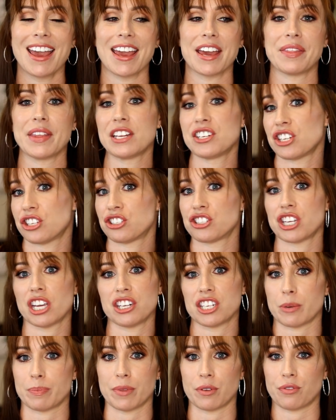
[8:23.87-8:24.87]
and they just
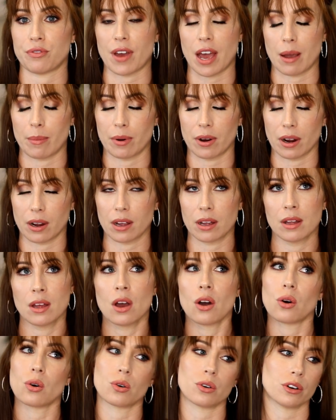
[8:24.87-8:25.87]
change up the fabric
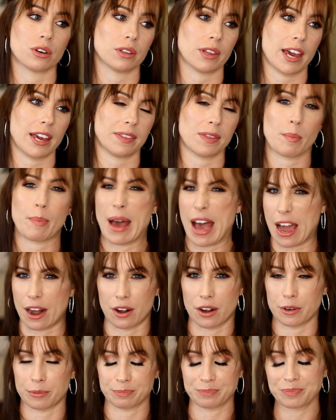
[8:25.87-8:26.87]
or like the
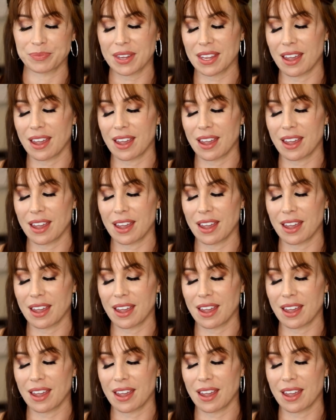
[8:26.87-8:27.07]
pattern.